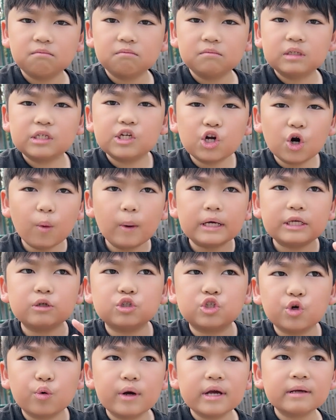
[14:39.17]
You know what you're
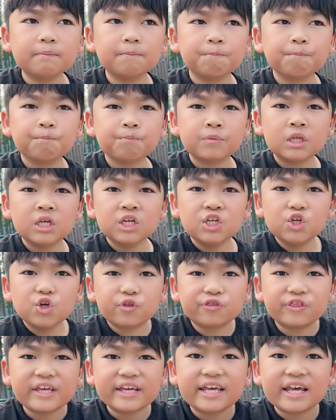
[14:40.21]
doing? You're
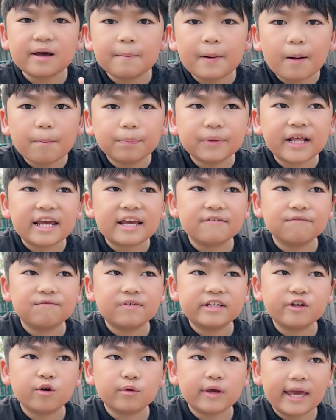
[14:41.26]
thinking about playing
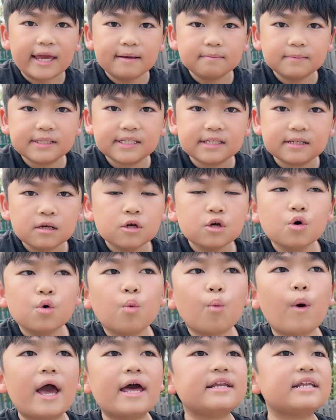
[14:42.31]
video games.
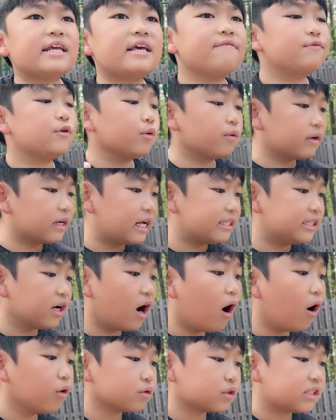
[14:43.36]
If you're an
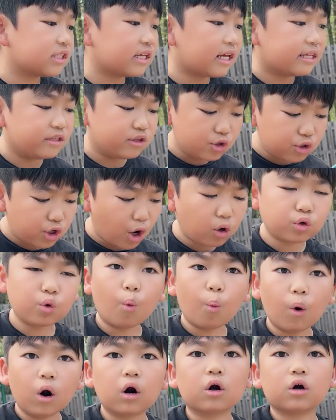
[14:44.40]
adult and you go to
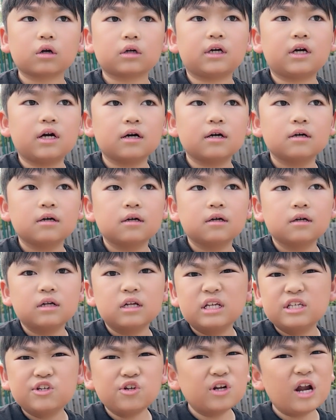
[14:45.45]
work,
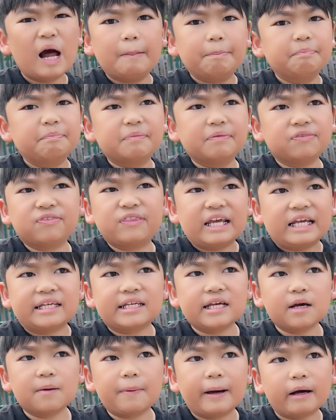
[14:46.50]
you're not
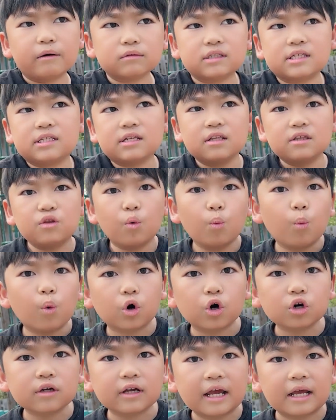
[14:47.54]
thinking about the
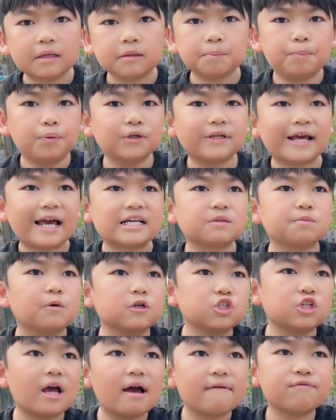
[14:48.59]
work and putting as
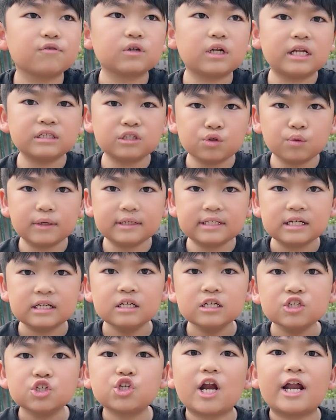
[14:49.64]
much effort into it
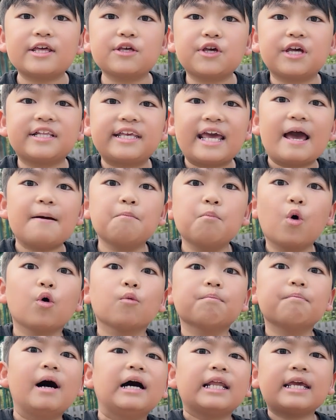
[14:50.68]
so that you can get more
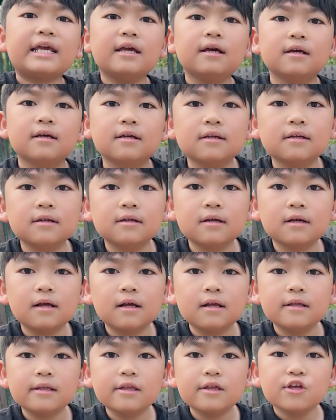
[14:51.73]
money.
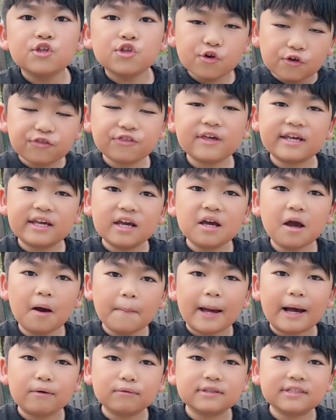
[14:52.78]
You're thinking
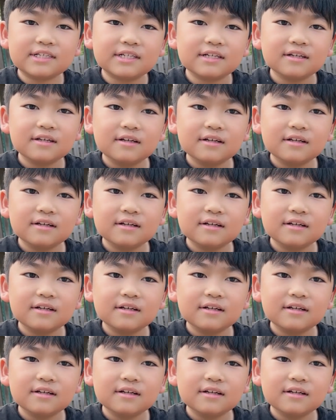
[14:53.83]
about